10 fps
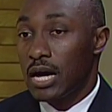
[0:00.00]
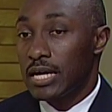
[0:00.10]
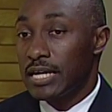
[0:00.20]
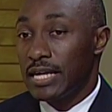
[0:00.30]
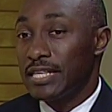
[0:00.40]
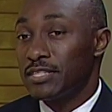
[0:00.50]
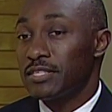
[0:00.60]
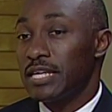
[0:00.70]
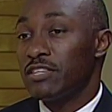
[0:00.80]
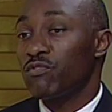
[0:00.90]

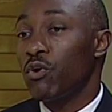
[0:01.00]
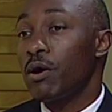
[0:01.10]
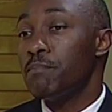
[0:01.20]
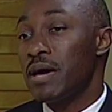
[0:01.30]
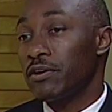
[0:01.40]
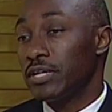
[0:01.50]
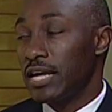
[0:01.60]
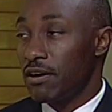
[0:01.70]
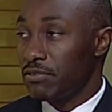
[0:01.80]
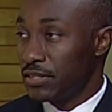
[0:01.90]
It's far better than
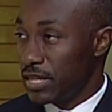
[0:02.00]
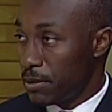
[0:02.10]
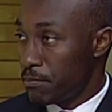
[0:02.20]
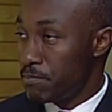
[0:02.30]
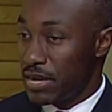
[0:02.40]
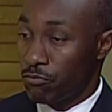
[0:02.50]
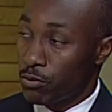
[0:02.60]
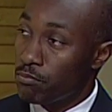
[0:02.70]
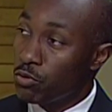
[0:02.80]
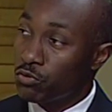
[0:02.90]
having them being
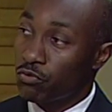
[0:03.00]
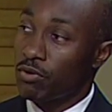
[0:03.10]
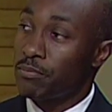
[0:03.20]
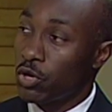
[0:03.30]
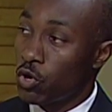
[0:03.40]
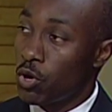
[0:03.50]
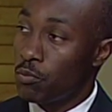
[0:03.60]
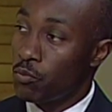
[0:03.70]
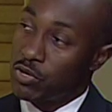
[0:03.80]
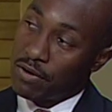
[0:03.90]
removed from the
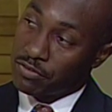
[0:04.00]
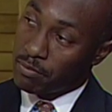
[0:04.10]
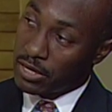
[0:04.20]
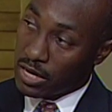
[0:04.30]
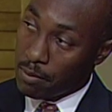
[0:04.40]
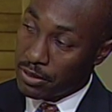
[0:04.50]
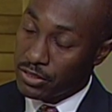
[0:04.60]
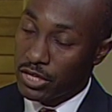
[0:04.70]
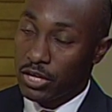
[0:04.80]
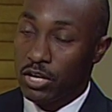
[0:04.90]
home when you have somebody come in
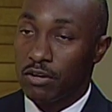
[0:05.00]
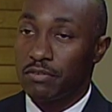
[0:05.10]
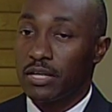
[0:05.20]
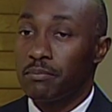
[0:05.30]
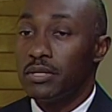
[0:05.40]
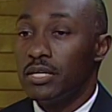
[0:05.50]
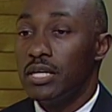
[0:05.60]
and take care of them.